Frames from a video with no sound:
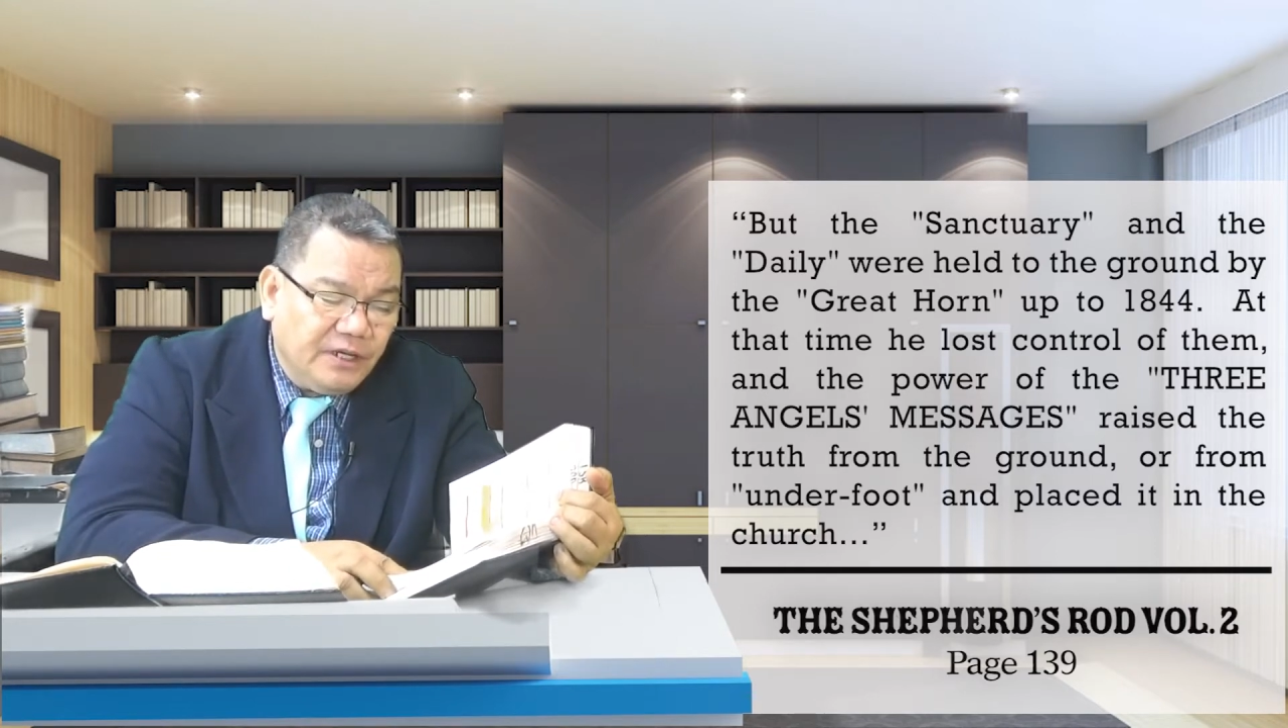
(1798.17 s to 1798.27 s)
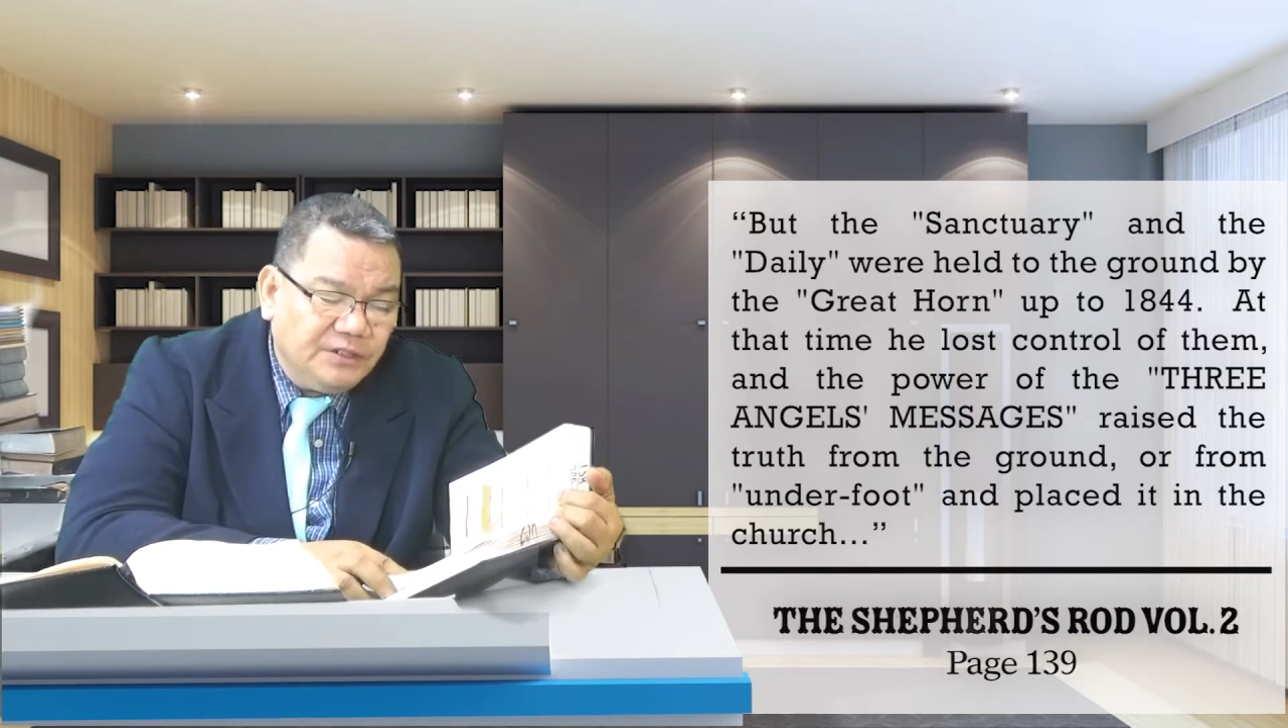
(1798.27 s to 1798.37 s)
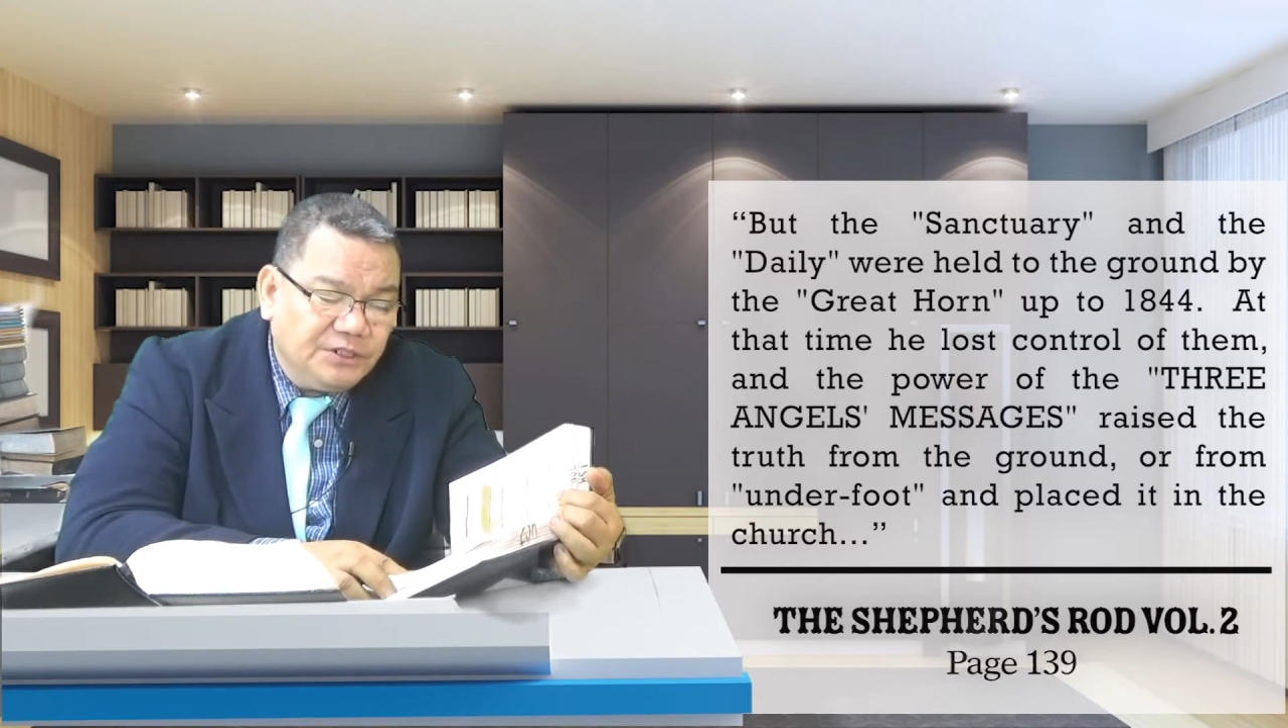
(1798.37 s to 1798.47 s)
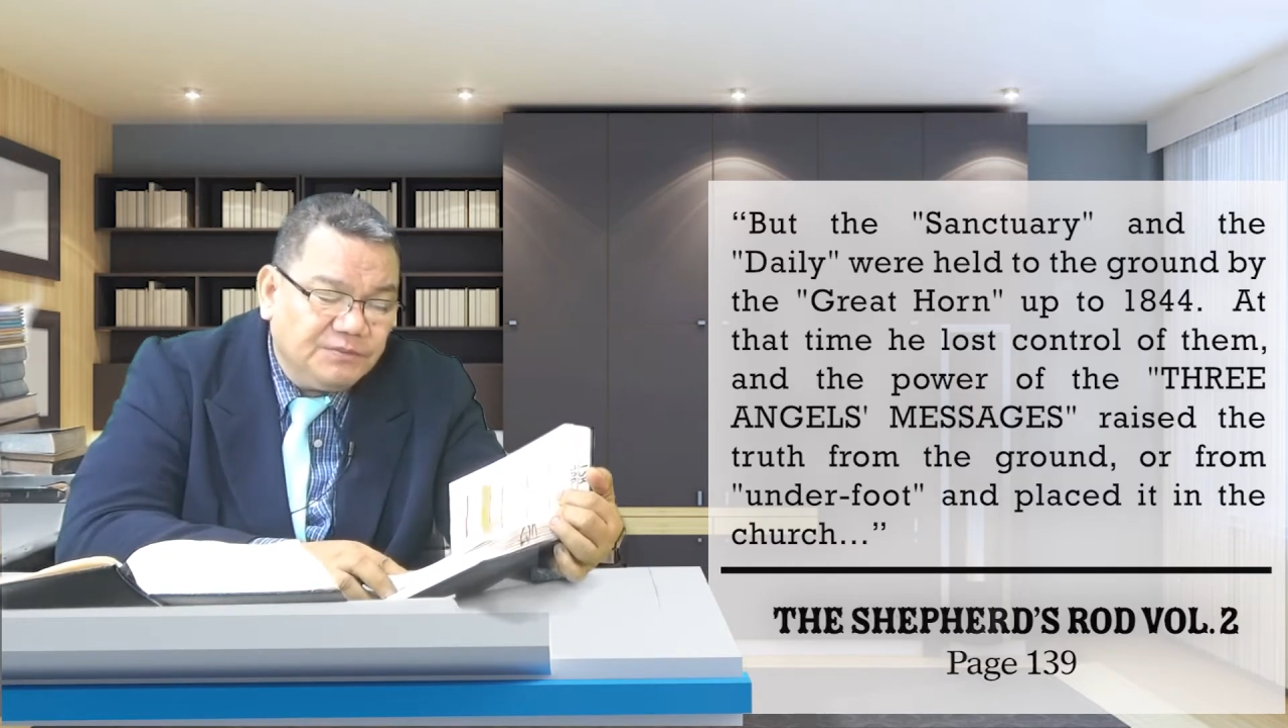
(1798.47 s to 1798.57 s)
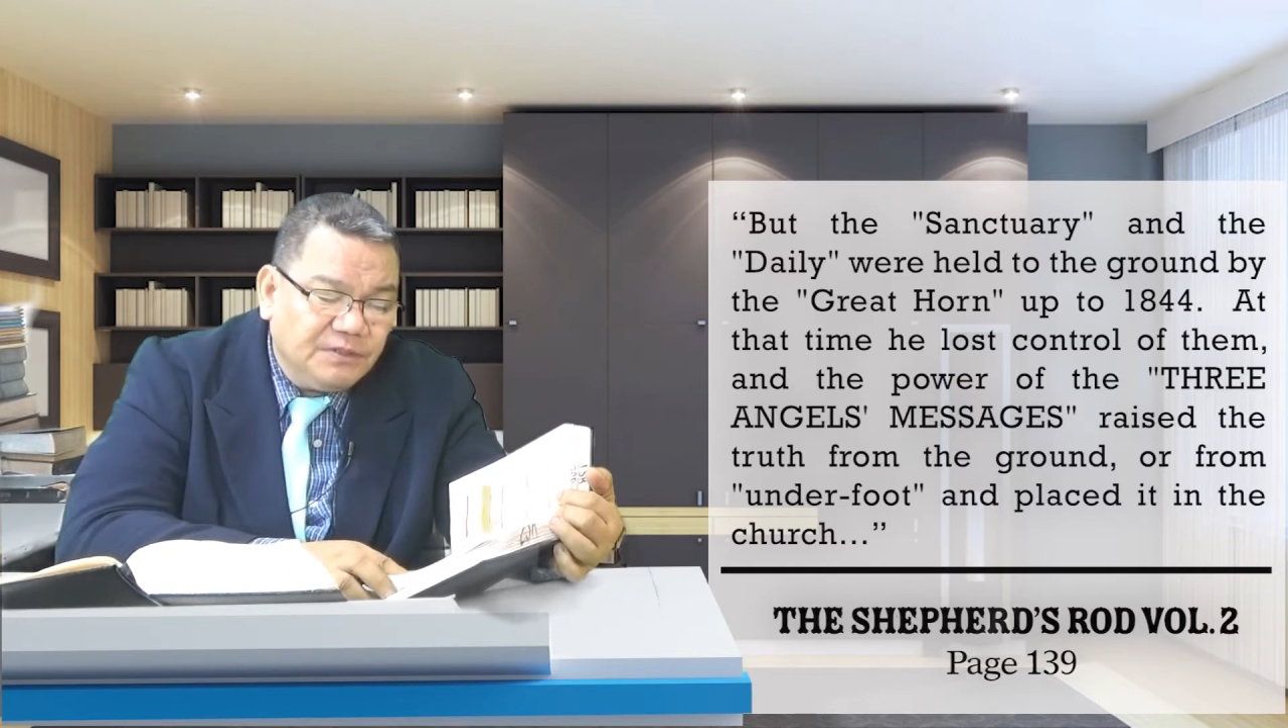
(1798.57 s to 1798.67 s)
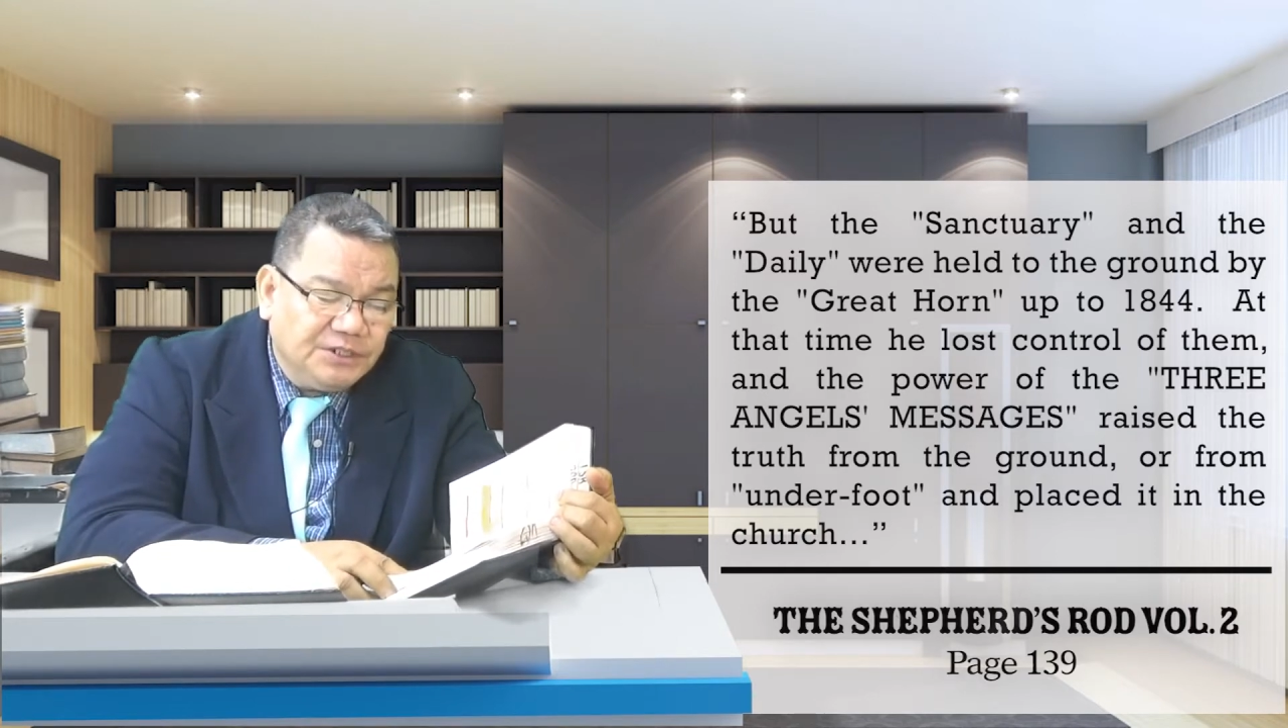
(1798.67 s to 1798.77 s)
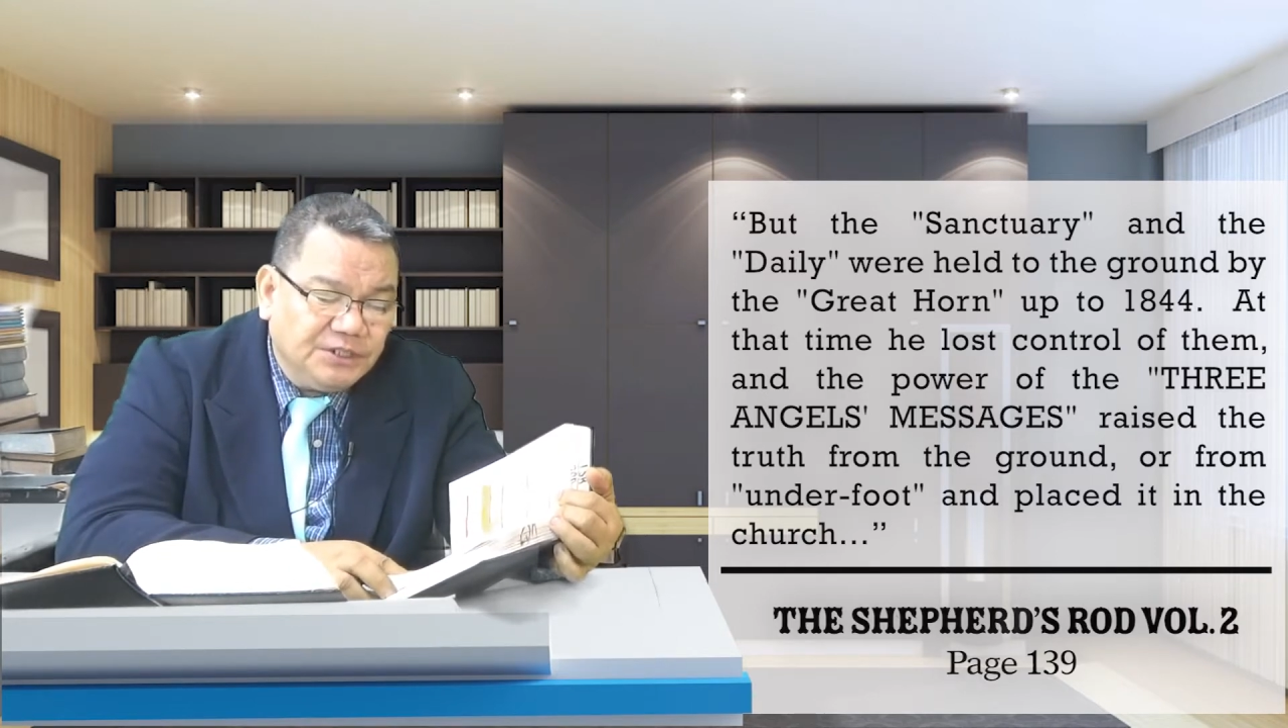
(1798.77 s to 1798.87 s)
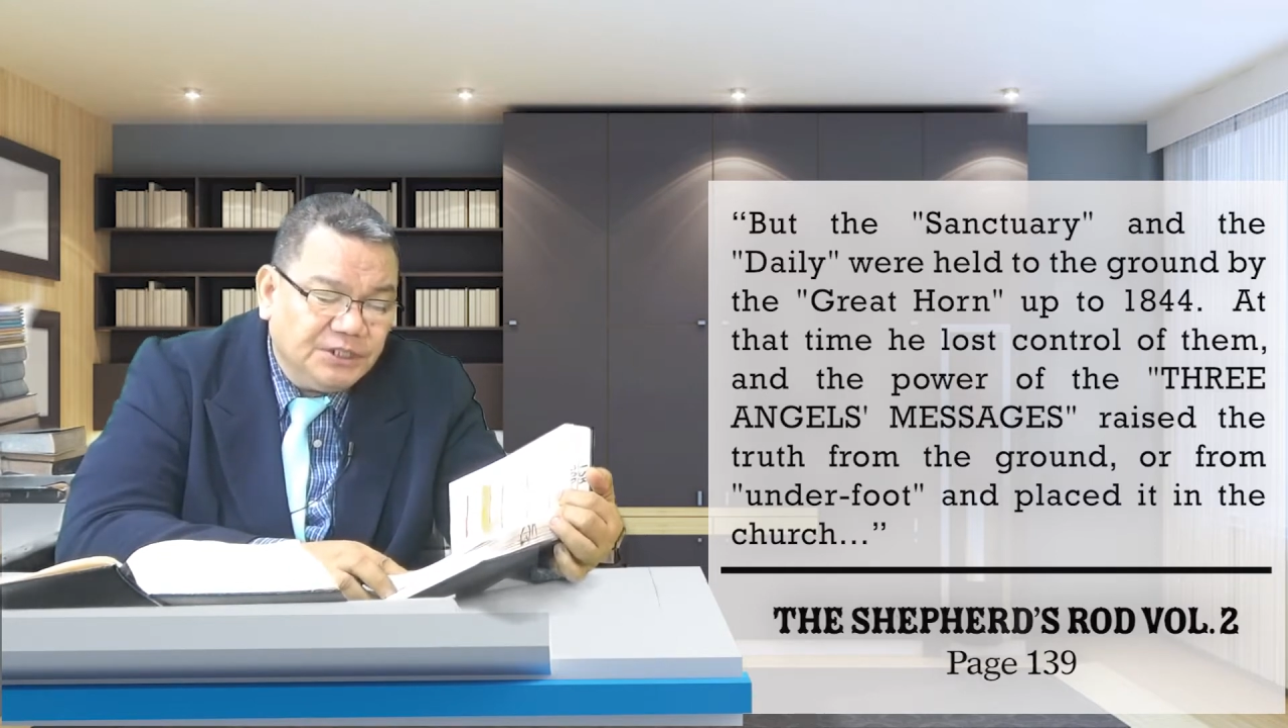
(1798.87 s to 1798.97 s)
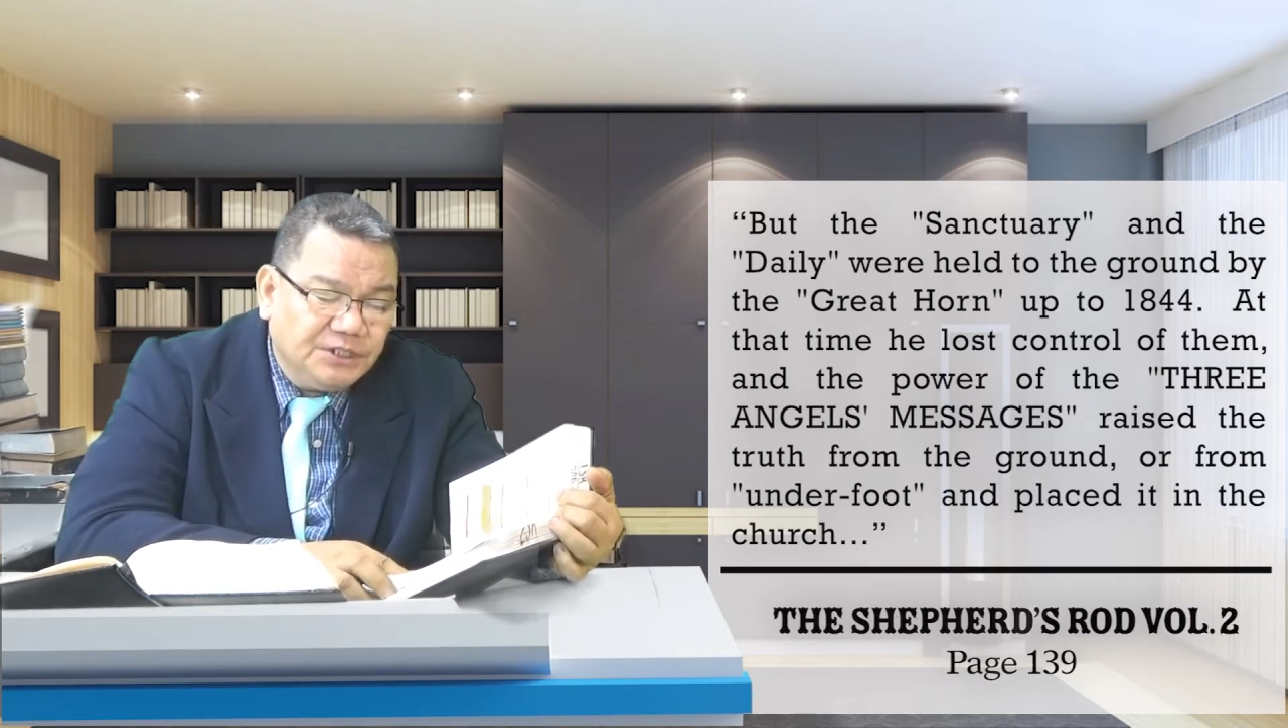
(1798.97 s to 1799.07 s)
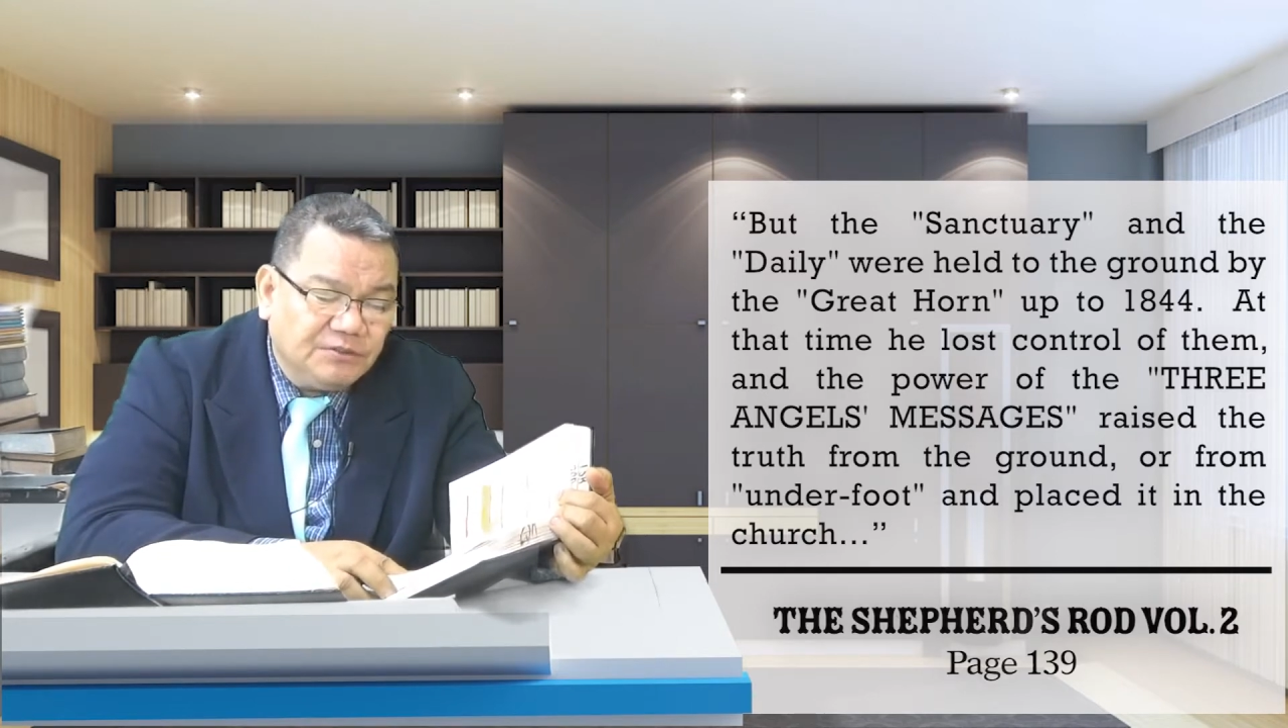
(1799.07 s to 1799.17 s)
angels'
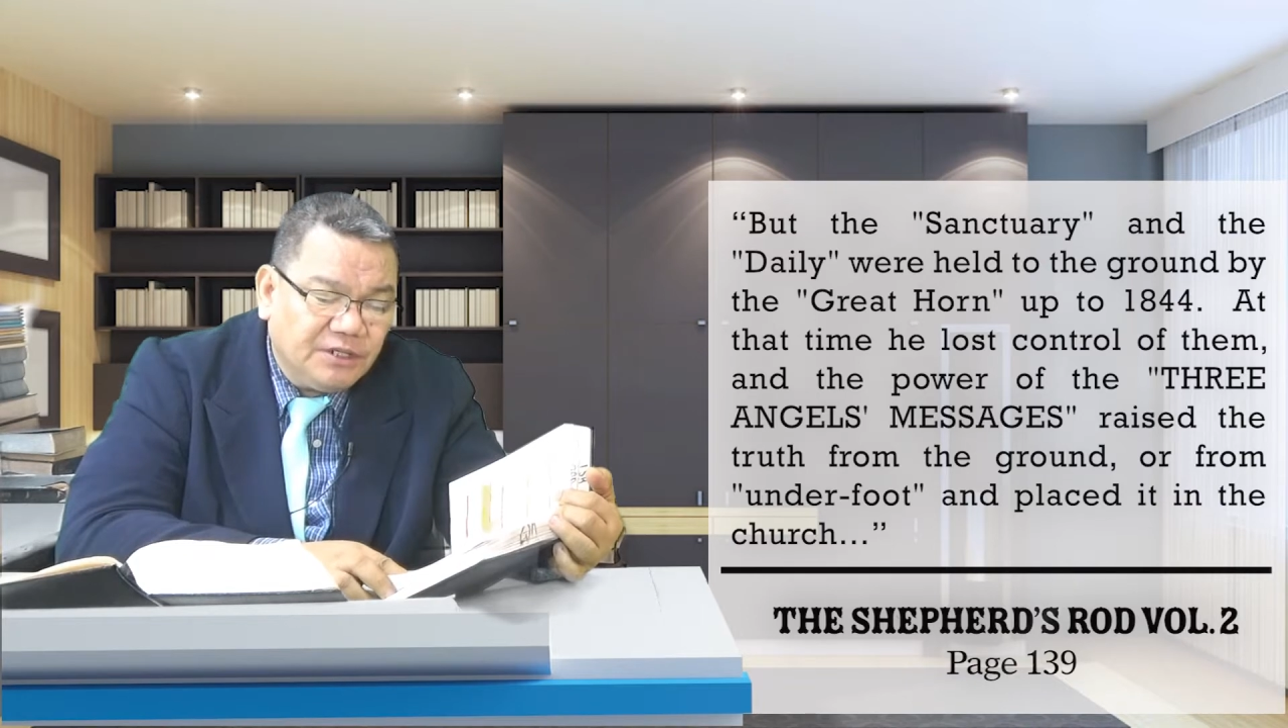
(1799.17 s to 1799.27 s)
messages